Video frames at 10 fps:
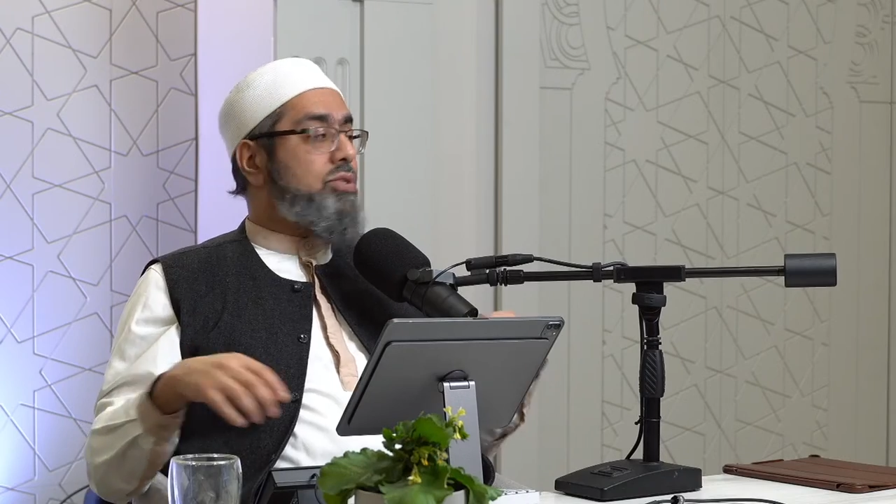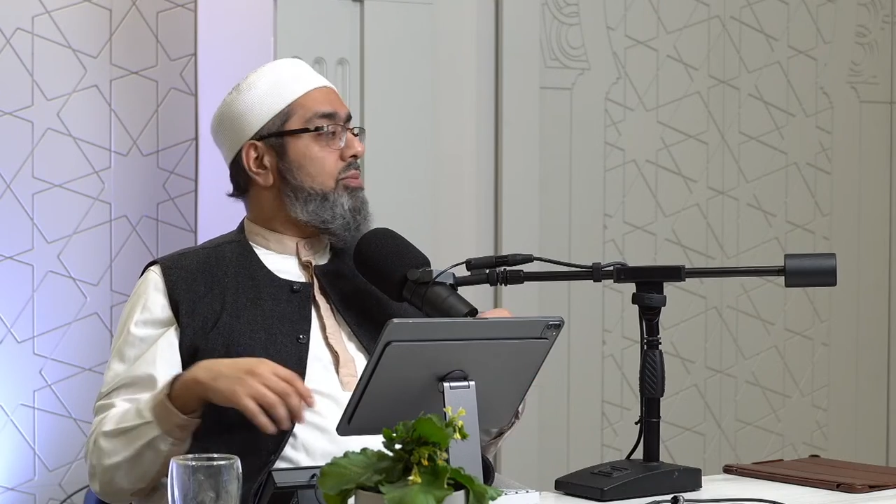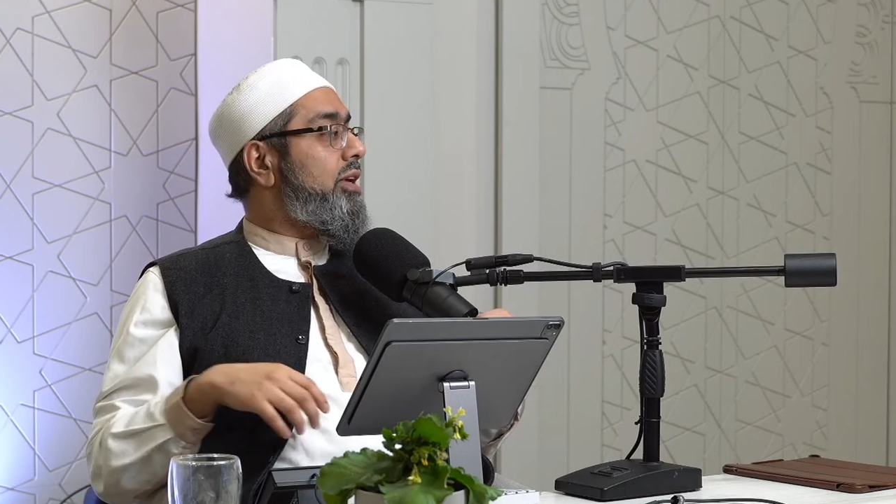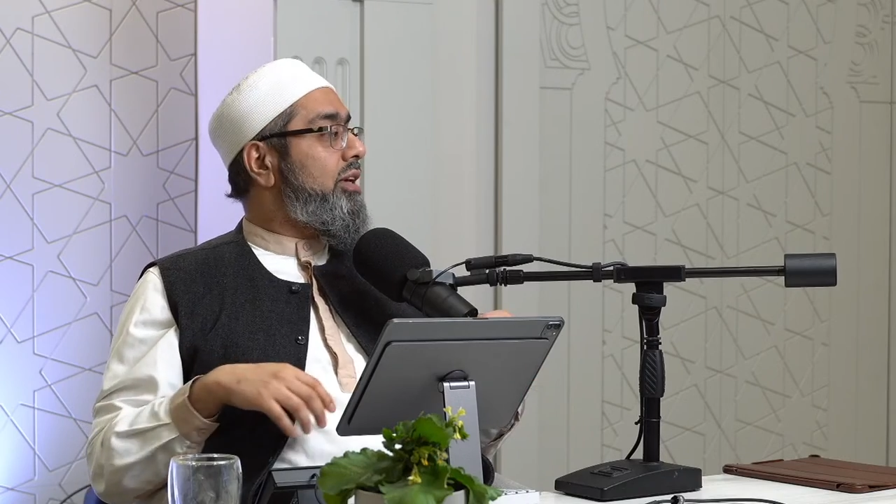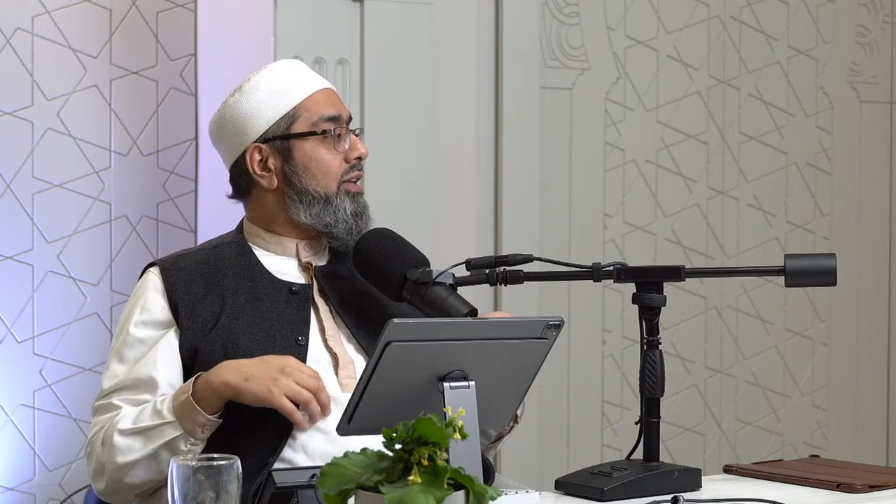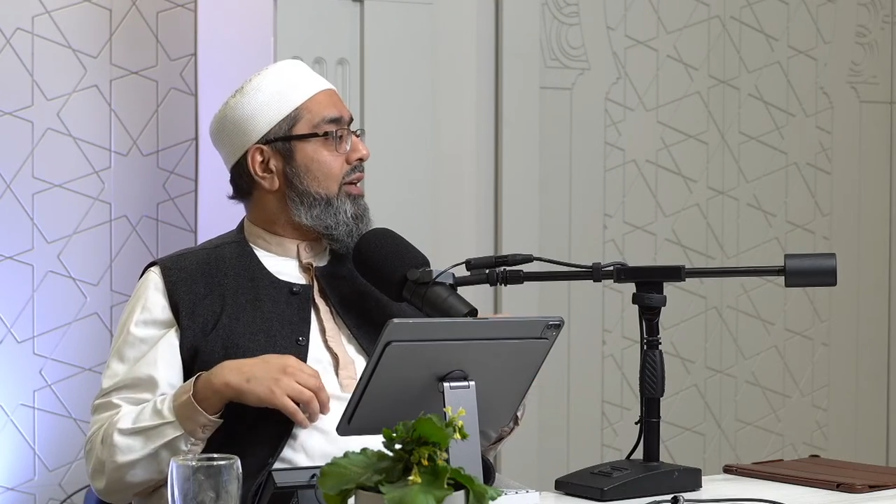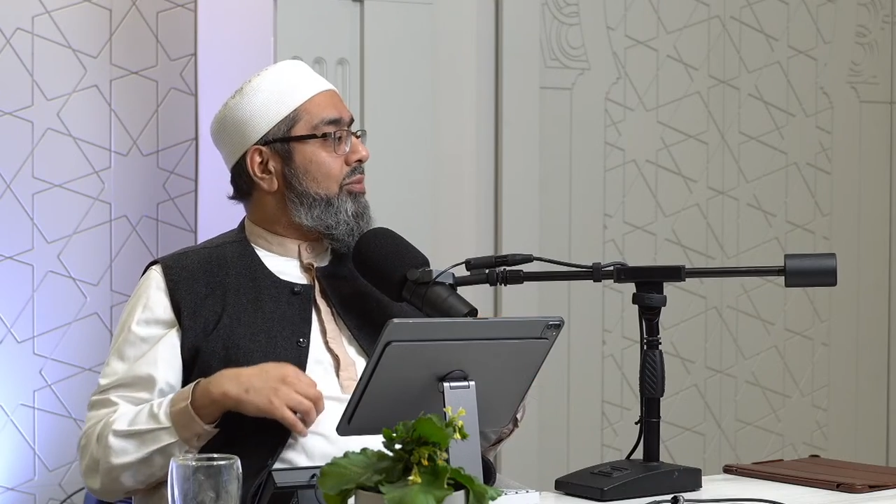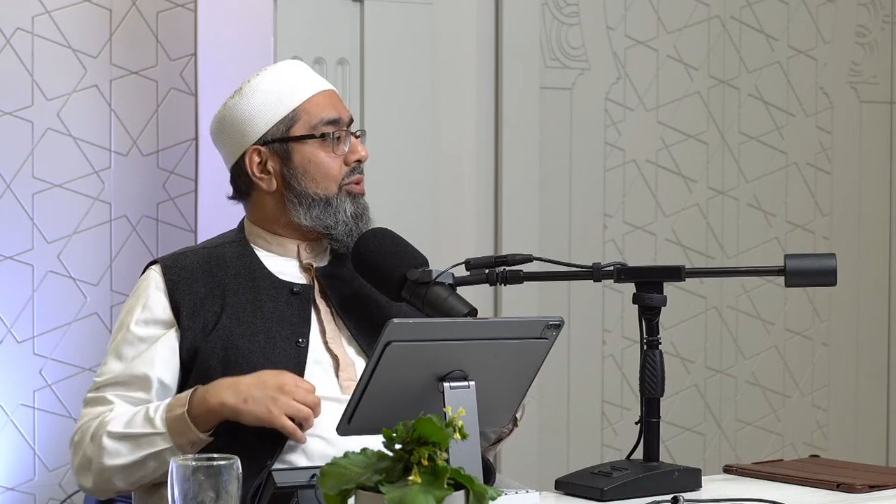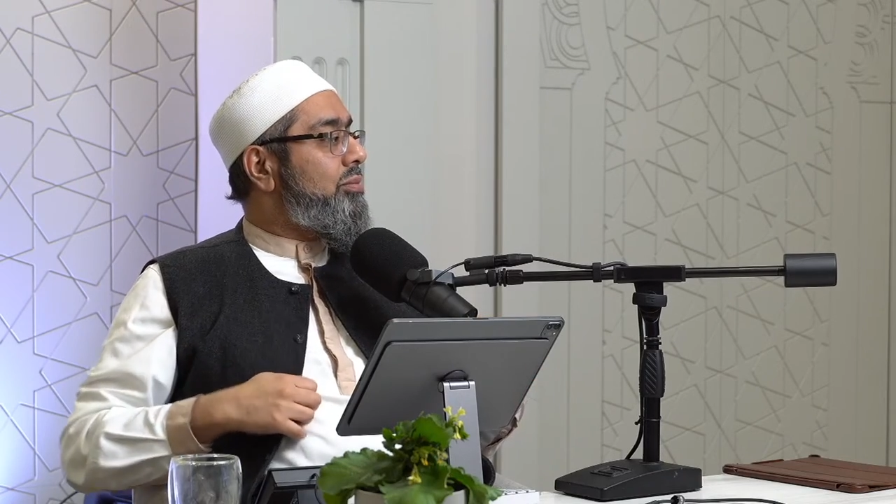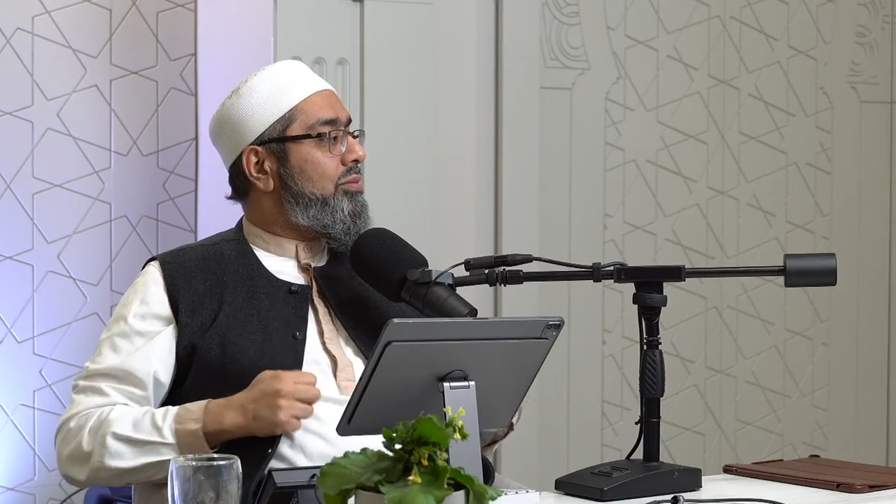to make
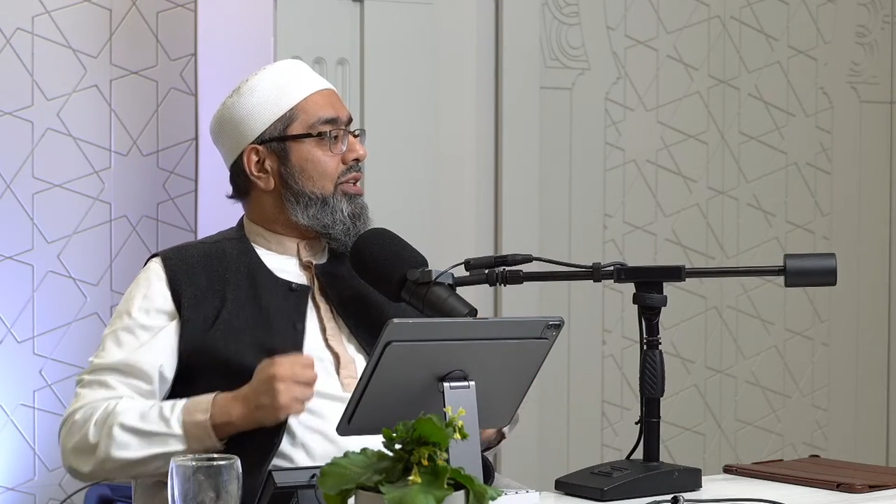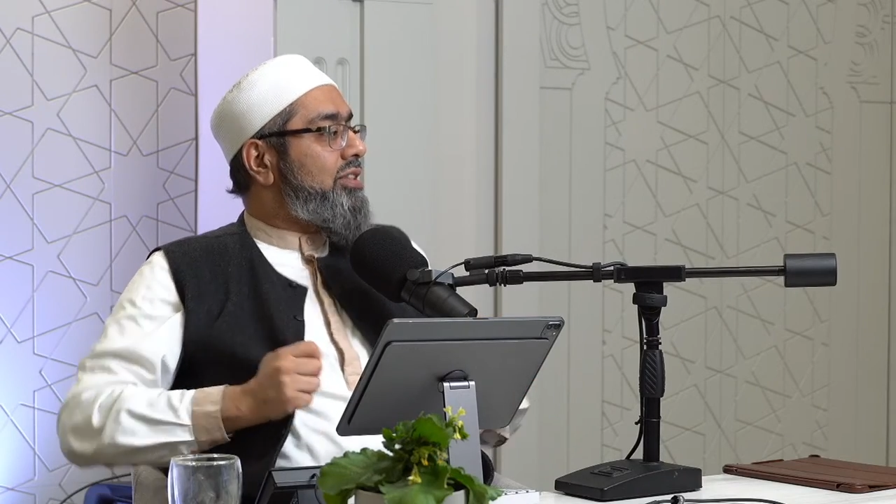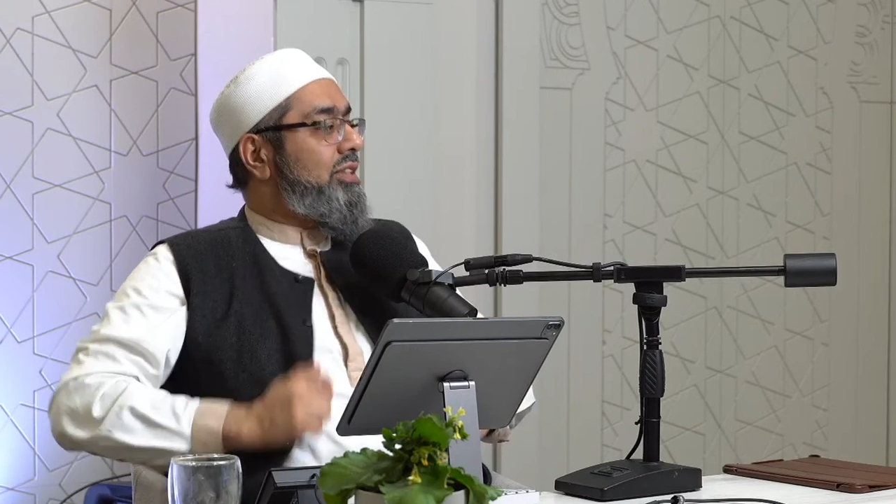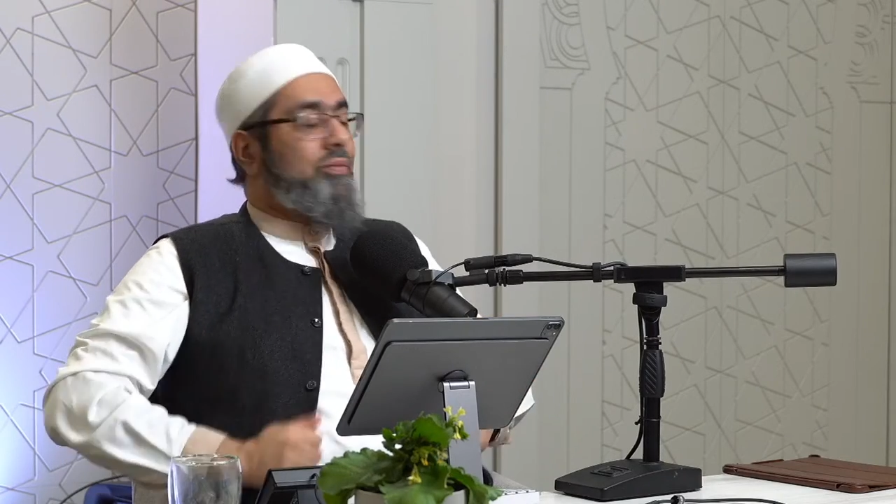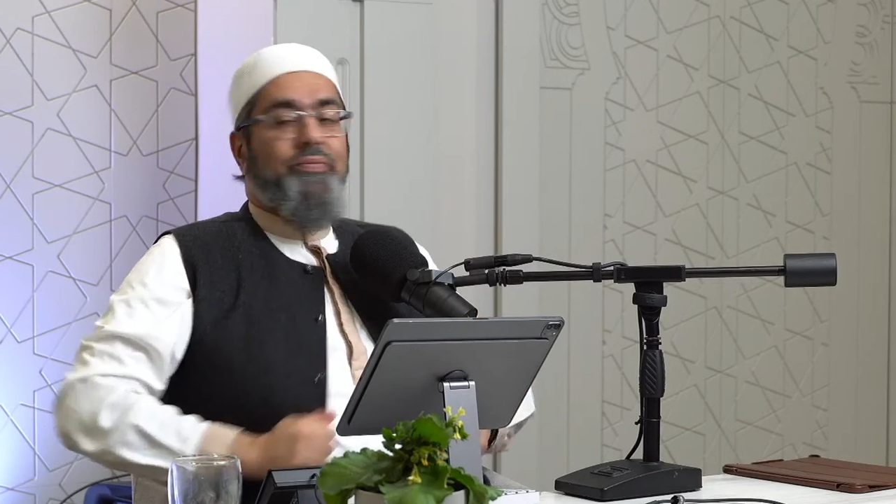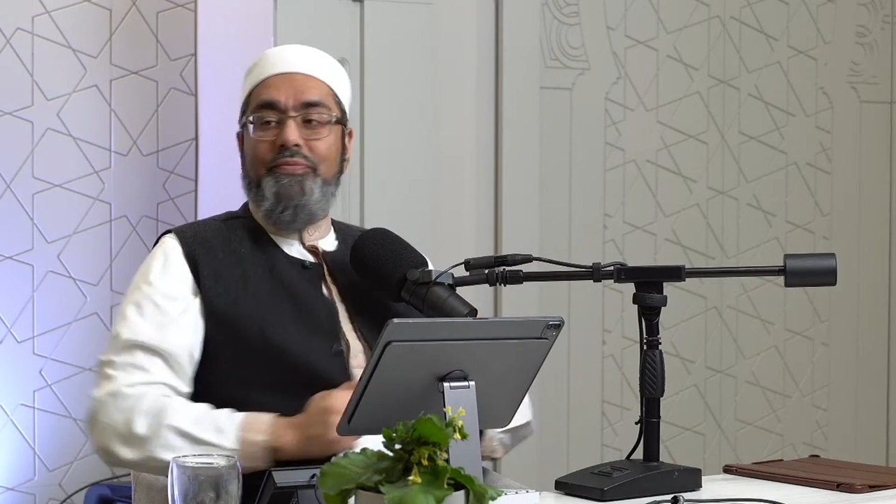tayammum. That's it.